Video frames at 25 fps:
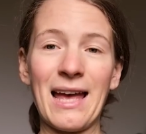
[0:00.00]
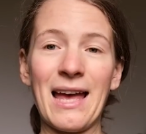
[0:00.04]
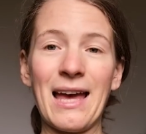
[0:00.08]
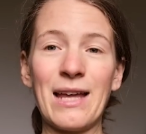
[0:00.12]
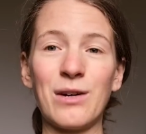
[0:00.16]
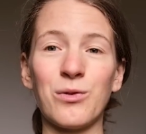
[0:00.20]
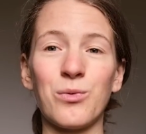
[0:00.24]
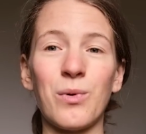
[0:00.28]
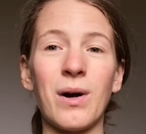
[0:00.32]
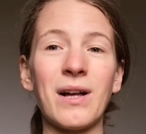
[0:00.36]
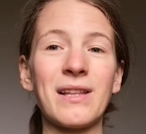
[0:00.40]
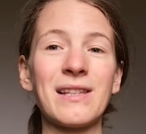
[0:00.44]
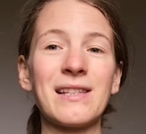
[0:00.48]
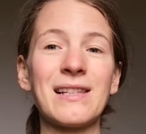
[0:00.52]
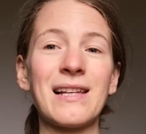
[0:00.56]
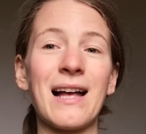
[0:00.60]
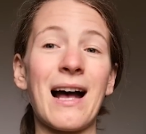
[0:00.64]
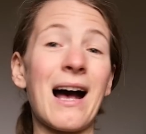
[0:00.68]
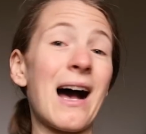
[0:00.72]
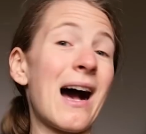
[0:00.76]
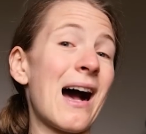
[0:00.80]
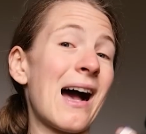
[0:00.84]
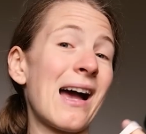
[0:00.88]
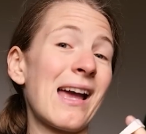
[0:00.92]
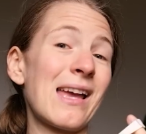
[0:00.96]
And once
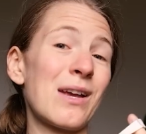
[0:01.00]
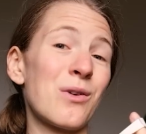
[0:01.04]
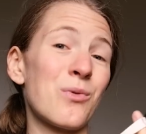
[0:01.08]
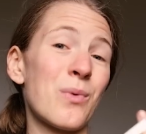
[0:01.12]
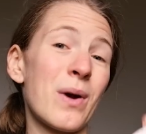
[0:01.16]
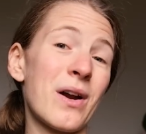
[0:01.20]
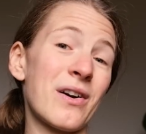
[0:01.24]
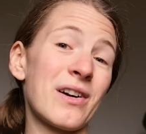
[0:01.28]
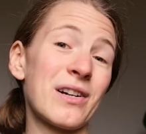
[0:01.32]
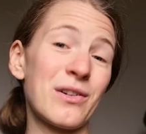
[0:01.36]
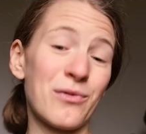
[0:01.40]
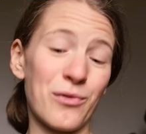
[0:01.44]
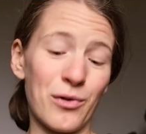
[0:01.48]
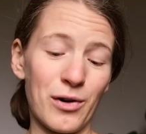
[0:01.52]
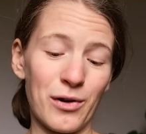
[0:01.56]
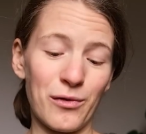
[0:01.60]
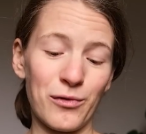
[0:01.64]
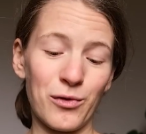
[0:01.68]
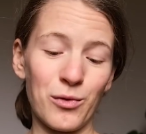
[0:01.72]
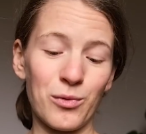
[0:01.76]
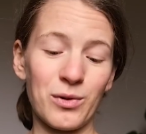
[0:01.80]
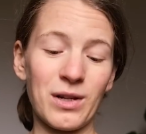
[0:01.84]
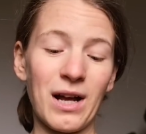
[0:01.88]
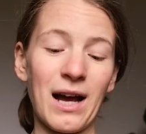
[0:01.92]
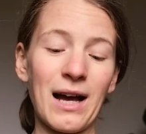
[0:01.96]
I wear it for a
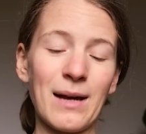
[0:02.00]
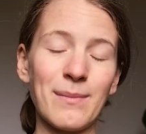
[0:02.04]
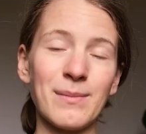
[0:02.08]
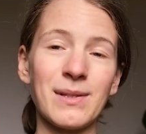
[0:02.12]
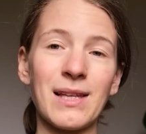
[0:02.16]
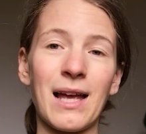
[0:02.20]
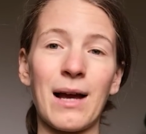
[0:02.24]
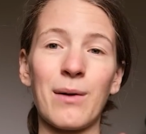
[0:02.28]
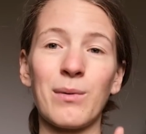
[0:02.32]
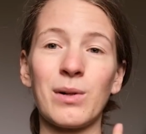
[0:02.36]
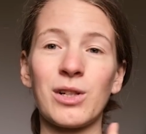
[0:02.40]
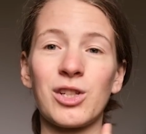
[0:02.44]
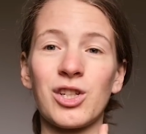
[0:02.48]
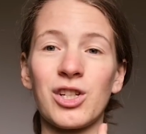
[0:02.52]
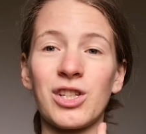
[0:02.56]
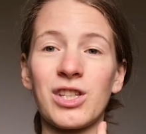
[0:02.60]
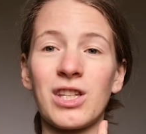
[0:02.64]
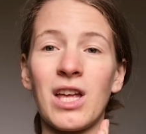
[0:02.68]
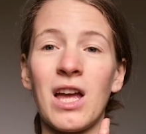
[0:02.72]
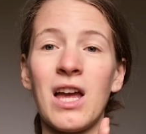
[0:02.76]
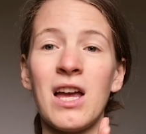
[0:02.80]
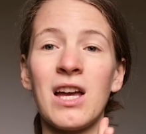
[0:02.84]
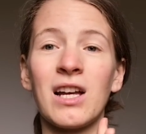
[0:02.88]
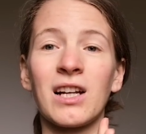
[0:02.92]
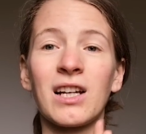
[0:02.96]
few times, I will
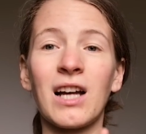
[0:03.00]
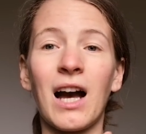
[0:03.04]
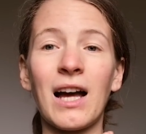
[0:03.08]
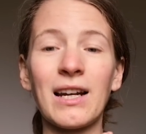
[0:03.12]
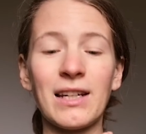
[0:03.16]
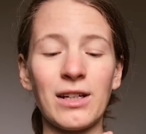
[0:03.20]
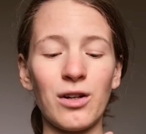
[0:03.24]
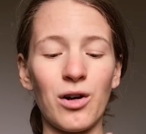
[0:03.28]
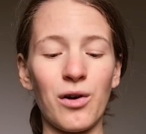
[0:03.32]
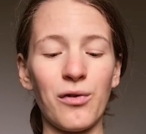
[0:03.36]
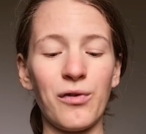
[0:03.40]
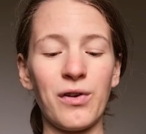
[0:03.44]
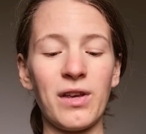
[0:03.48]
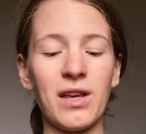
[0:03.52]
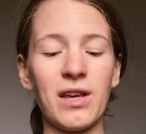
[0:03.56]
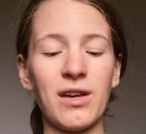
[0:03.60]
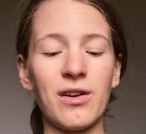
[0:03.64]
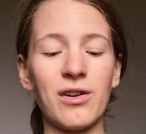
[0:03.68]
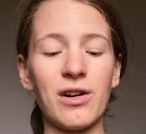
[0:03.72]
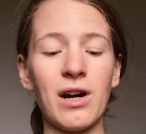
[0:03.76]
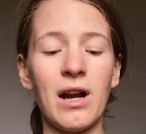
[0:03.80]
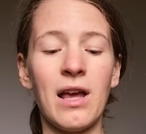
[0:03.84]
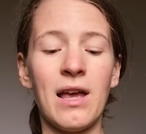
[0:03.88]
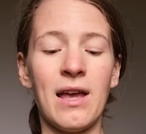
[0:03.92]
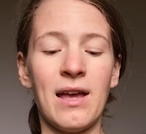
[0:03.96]
just cut it off
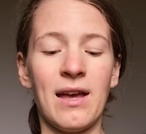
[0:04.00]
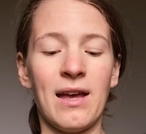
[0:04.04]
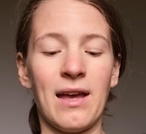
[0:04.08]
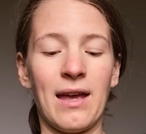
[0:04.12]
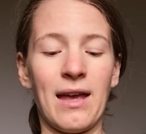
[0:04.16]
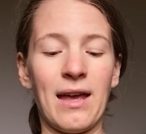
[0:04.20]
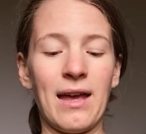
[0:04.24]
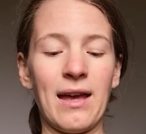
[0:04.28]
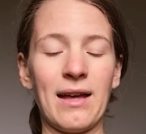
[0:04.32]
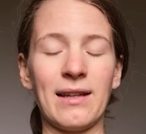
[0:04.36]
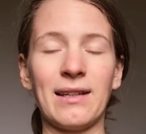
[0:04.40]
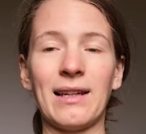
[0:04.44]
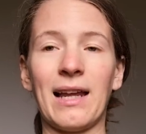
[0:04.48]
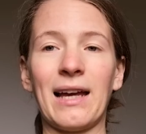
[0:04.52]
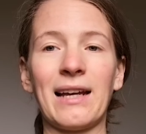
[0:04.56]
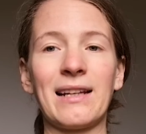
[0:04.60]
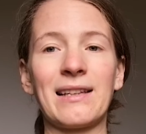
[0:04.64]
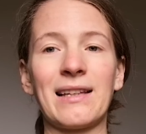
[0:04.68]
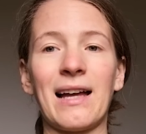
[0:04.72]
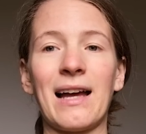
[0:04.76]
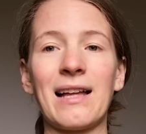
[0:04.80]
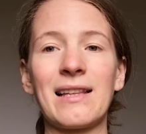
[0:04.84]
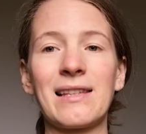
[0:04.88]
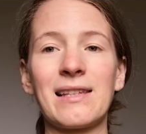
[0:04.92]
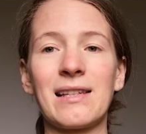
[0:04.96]
here, and like
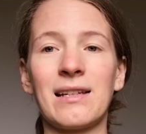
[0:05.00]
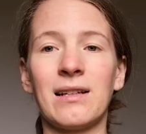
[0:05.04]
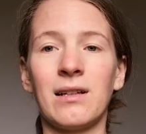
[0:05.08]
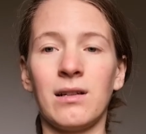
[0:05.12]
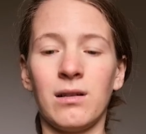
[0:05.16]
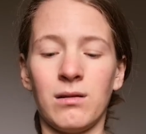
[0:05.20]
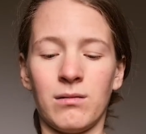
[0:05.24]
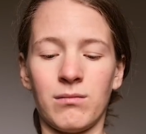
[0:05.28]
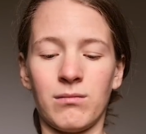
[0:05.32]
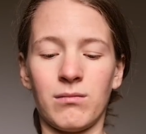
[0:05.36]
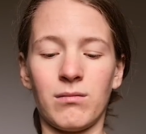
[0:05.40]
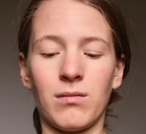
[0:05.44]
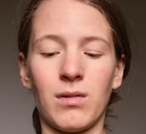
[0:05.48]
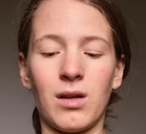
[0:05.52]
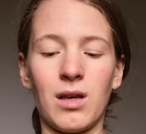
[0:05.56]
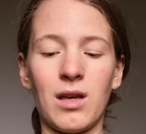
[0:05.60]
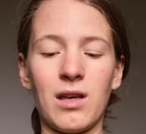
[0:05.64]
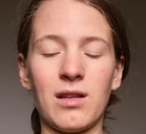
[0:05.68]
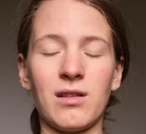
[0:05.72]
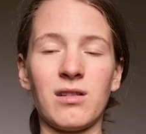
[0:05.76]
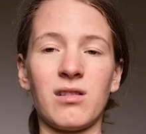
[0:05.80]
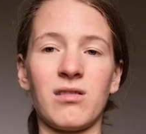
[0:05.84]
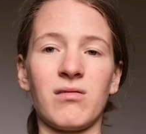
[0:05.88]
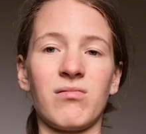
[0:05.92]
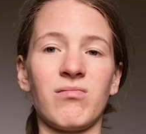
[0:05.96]
that,
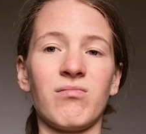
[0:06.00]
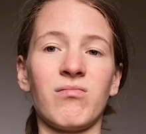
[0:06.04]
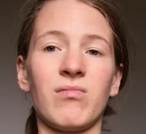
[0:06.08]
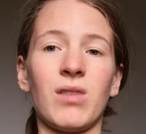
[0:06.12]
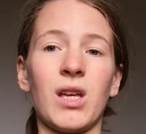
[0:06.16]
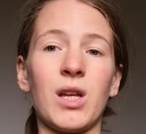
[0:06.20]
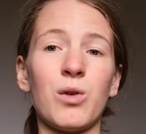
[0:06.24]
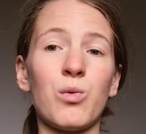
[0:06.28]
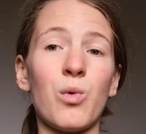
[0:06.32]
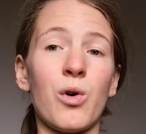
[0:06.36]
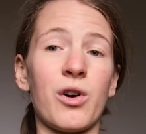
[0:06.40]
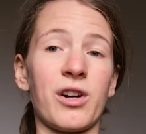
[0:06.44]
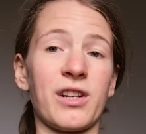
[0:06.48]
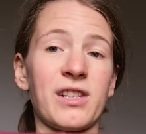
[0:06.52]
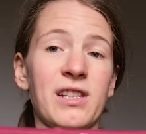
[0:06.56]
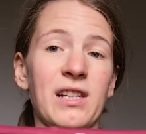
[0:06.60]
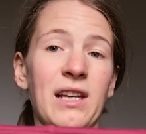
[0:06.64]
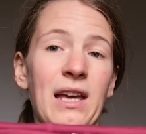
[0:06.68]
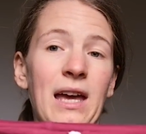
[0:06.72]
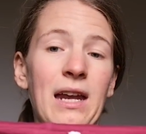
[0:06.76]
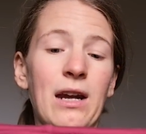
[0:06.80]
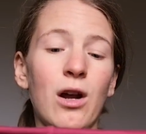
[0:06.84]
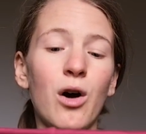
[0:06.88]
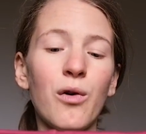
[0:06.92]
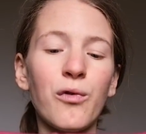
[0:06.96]
it works
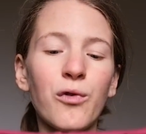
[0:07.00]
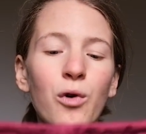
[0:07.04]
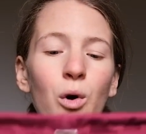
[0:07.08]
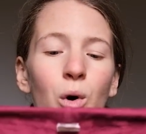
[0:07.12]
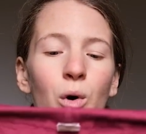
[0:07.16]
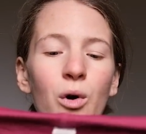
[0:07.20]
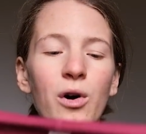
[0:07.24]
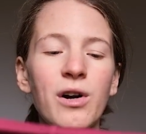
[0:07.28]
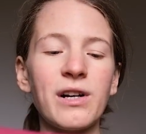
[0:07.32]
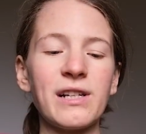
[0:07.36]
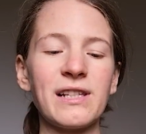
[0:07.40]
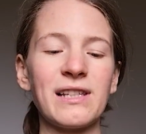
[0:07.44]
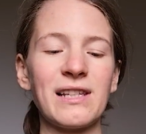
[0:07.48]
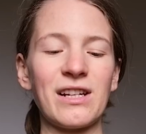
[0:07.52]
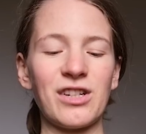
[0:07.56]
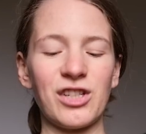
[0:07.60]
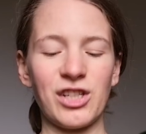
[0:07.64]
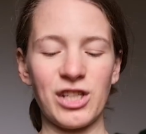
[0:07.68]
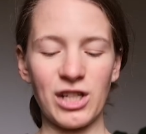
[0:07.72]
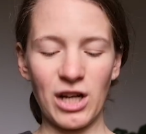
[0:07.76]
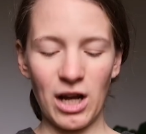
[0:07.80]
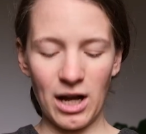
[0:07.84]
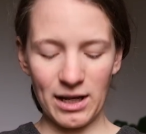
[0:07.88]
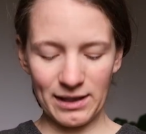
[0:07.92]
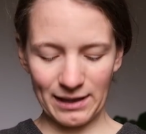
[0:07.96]
again. Of course, there's
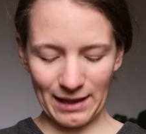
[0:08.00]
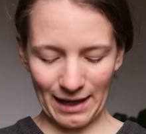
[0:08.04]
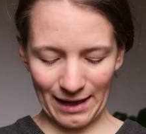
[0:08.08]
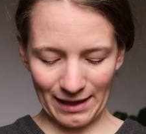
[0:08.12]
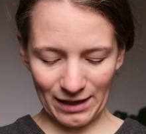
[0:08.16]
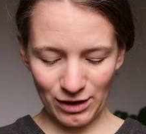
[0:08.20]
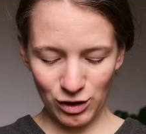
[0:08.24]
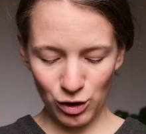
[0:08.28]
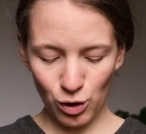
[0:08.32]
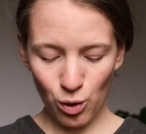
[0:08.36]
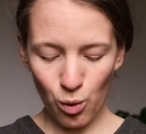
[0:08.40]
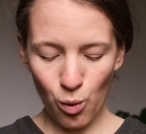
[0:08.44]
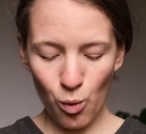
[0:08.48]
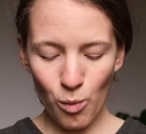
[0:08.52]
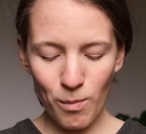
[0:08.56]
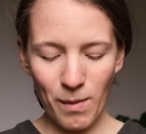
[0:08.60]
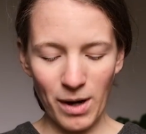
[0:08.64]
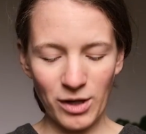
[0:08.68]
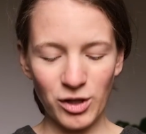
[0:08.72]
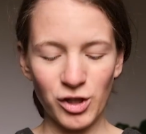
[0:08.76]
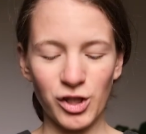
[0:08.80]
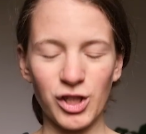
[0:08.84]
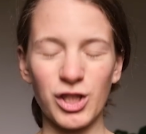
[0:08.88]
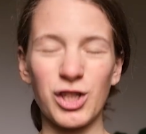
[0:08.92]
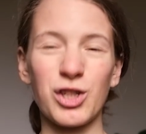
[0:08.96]
not like too
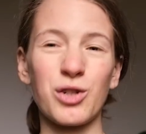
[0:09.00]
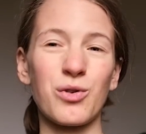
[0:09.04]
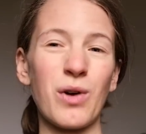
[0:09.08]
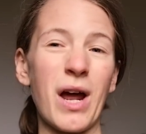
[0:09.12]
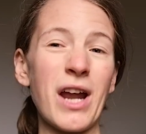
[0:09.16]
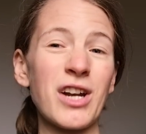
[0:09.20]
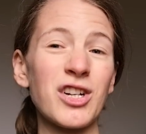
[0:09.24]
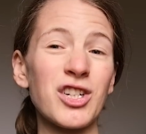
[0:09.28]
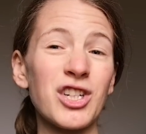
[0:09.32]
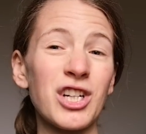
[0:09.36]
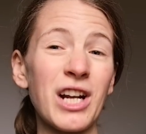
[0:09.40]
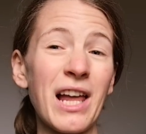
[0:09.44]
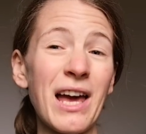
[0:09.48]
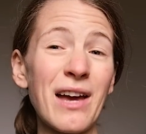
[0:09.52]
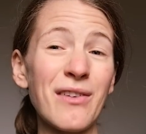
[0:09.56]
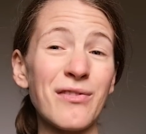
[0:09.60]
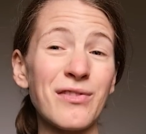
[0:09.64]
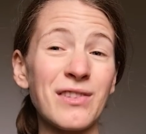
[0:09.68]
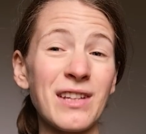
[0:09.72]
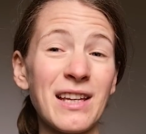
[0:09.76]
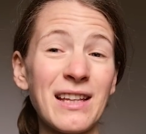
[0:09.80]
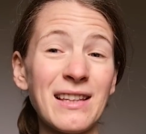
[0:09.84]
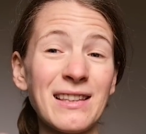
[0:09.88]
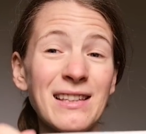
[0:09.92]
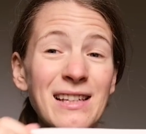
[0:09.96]
much stretch
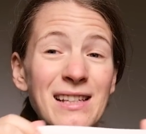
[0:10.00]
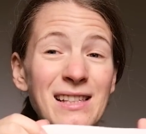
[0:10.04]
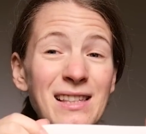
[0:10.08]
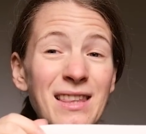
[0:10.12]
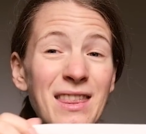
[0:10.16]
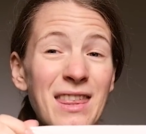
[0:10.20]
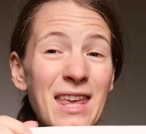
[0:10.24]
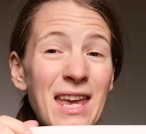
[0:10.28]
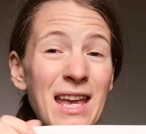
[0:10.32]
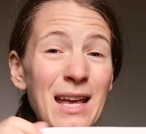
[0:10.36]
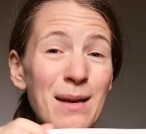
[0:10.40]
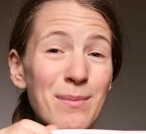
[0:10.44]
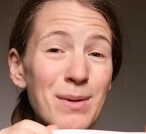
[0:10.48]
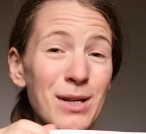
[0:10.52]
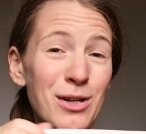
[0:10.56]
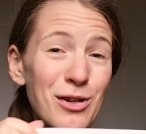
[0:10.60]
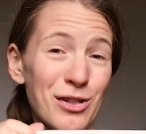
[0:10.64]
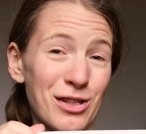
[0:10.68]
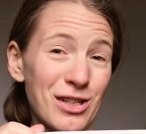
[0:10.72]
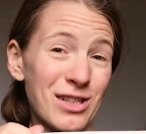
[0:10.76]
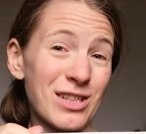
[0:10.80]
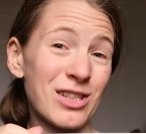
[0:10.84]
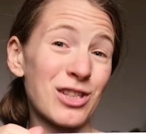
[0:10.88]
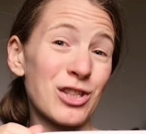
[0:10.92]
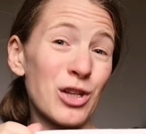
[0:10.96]
left in this thing
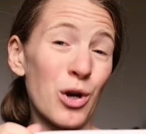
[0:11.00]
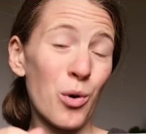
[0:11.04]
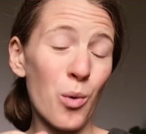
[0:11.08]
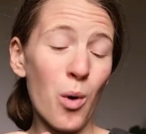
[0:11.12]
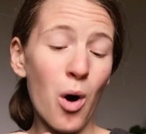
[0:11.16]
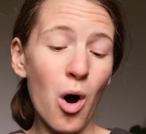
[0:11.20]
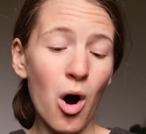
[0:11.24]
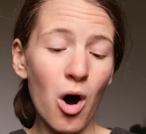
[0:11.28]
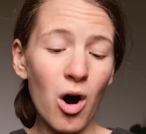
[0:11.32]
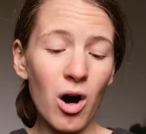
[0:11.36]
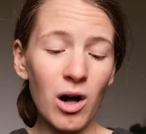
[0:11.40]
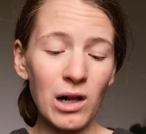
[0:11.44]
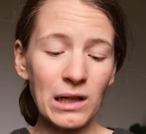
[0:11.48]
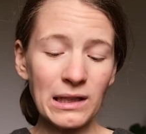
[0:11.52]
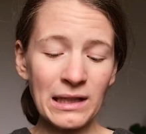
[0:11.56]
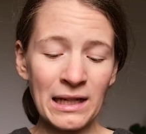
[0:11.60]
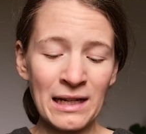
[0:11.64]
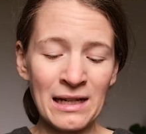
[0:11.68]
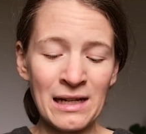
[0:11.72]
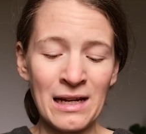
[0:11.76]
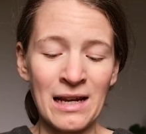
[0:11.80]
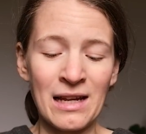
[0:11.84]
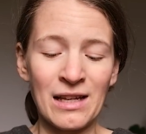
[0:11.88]
because it's so old.